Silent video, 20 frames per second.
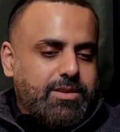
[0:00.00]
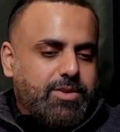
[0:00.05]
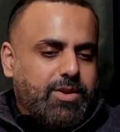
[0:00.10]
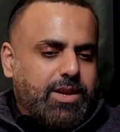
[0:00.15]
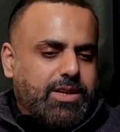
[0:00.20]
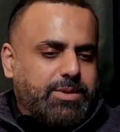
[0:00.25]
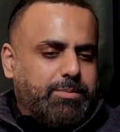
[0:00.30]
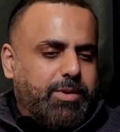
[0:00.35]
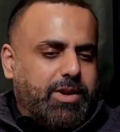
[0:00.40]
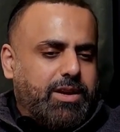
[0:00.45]

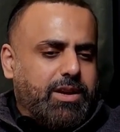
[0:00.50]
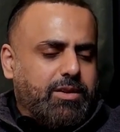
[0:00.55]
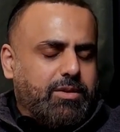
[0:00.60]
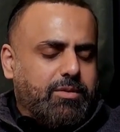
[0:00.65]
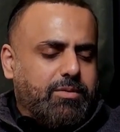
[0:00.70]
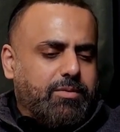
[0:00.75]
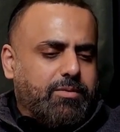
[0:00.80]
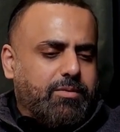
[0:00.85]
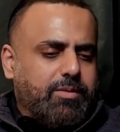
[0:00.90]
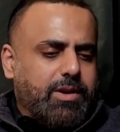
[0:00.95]
So
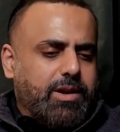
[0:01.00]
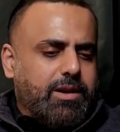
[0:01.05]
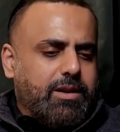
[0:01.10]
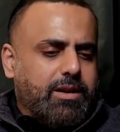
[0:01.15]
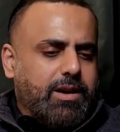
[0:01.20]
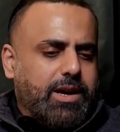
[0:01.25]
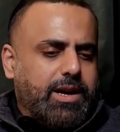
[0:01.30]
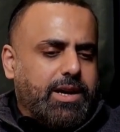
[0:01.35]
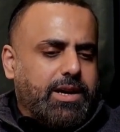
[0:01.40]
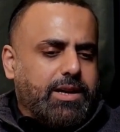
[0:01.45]
speaking of
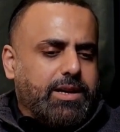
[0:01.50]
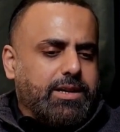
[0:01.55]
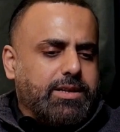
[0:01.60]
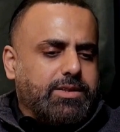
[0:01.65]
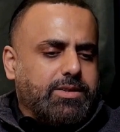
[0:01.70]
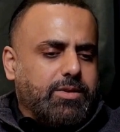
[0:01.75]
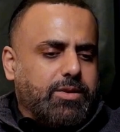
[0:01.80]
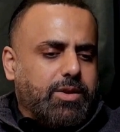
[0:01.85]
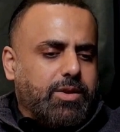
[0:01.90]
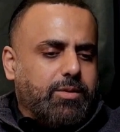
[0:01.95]

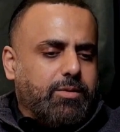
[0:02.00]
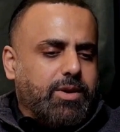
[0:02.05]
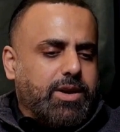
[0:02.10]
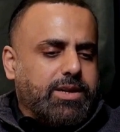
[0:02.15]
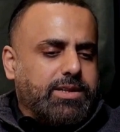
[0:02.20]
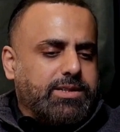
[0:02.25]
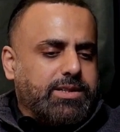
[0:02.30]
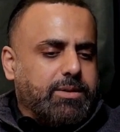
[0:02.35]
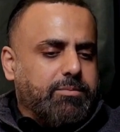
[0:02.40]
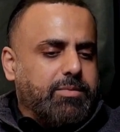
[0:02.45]
ideas, so you
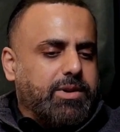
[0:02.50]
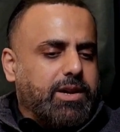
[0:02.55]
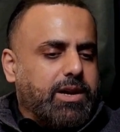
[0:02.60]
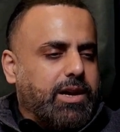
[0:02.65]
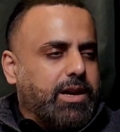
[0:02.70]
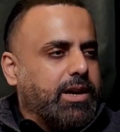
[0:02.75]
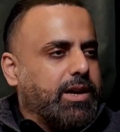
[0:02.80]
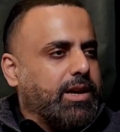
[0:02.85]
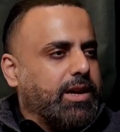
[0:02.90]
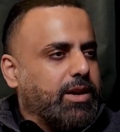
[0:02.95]
had some
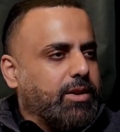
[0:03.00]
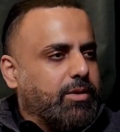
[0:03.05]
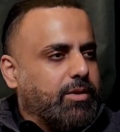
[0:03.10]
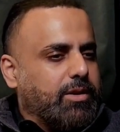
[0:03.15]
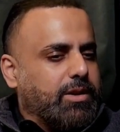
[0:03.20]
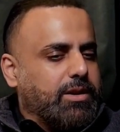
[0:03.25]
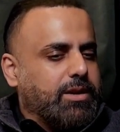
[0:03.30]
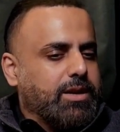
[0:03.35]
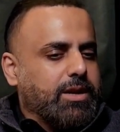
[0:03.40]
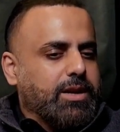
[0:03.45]
clarity
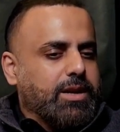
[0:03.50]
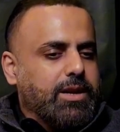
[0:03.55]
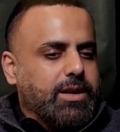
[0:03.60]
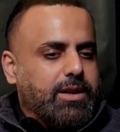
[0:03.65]
on